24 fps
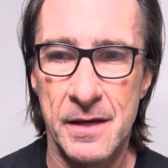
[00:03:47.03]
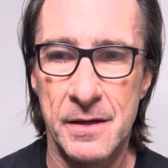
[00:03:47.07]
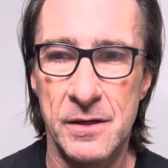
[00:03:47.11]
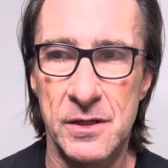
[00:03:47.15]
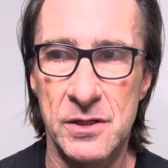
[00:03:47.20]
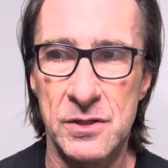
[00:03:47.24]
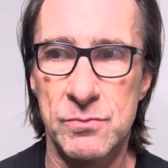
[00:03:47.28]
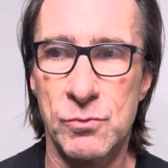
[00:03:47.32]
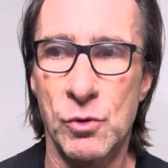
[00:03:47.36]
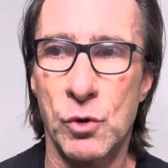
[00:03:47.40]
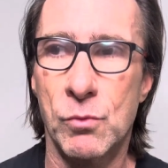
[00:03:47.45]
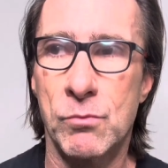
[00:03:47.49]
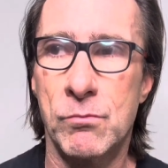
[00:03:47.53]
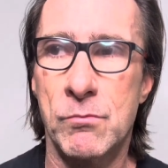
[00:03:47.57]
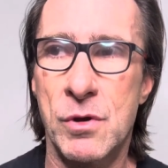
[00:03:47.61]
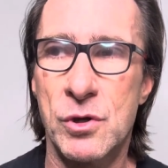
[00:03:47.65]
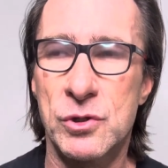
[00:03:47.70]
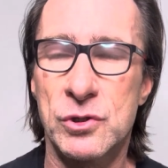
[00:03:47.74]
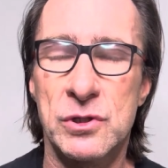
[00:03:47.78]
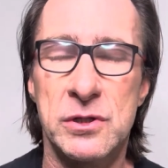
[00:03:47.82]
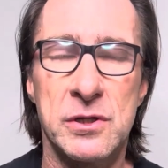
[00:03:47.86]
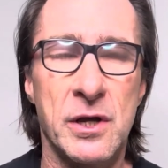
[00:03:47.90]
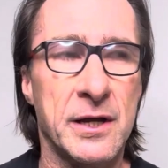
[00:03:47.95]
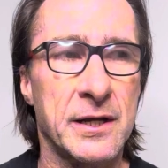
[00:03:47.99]
It's more
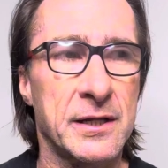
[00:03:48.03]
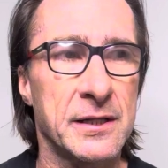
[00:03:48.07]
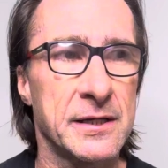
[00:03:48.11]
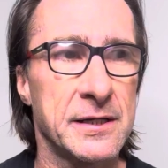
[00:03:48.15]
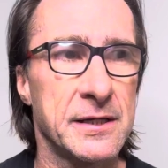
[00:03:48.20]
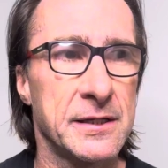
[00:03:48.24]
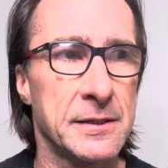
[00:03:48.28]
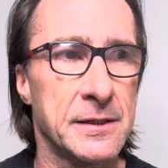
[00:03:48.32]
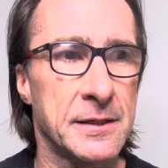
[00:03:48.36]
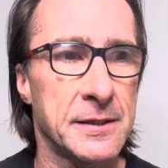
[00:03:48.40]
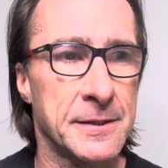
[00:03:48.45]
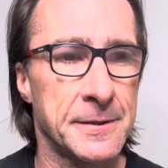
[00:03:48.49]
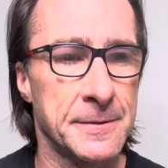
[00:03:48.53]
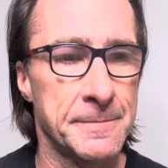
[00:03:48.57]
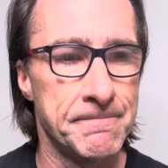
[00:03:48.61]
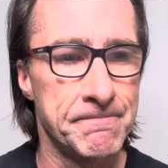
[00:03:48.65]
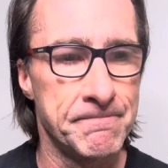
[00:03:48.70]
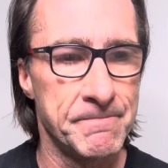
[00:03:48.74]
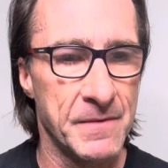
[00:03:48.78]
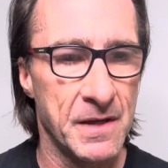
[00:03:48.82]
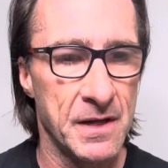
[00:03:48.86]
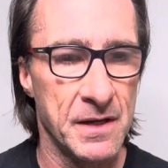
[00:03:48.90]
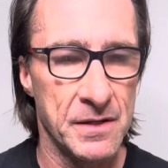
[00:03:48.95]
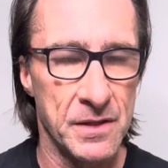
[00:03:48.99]
most likely um,
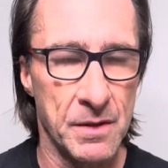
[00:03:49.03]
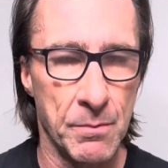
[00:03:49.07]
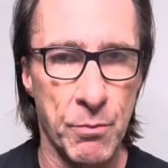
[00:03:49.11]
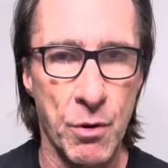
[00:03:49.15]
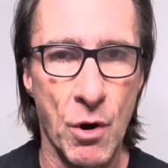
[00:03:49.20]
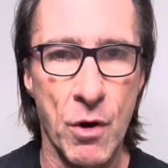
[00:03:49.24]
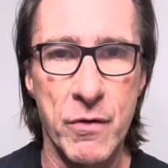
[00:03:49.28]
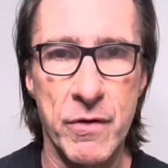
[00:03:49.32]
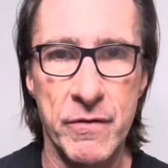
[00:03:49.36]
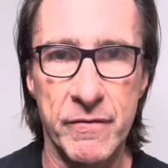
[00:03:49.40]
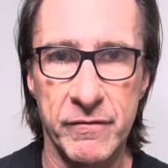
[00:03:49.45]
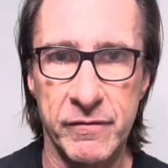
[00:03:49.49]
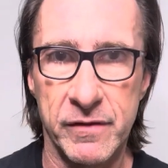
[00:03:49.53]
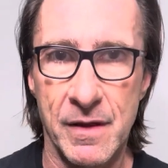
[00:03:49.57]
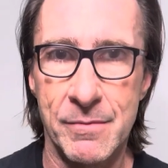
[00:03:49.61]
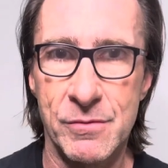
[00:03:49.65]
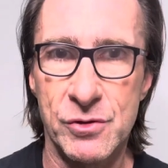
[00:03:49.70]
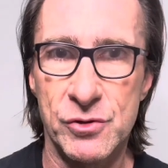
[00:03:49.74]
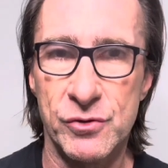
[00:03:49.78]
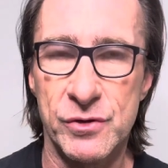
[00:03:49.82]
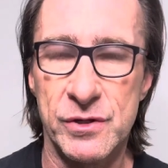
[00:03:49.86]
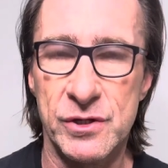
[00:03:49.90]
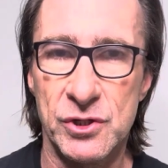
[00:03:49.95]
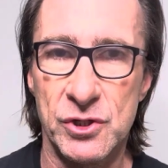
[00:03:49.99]
the
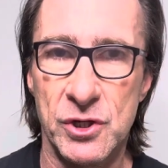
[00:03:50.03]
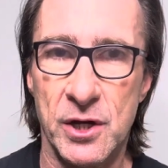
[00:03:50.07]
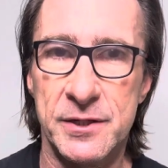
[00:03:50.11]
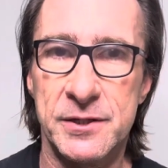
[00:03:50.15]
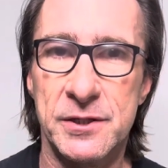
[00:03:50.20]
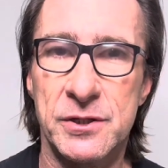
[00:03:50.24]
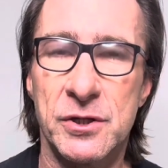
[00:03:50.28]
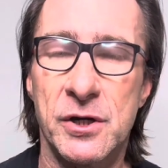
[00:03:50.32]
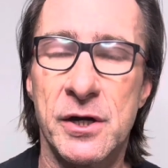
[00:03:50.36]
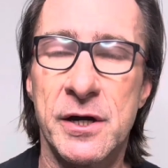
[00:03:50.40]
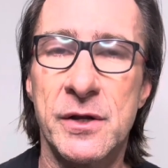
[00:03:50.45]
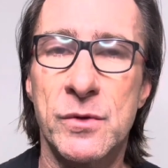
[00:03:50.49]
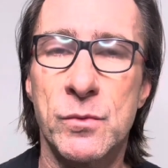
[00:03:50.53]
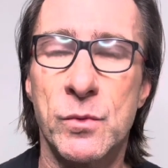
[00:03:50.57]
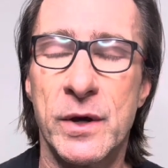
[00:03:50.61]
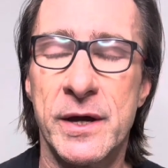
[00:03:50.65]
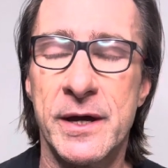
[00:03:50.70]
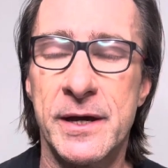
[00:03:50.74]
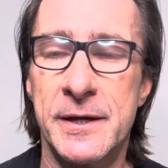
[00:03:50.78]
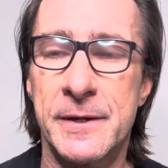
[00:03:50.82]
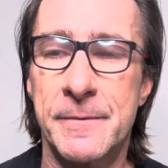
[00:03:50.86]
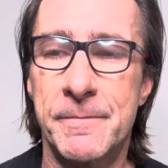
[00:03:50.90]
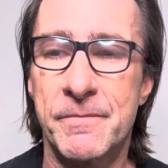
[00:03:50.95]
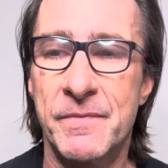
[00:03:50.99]
pro-inflammatory cytokine,
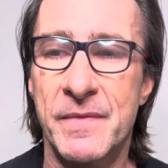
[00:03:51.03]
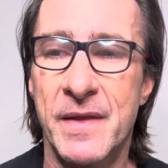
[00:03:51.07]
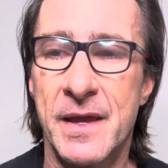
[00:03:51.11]
where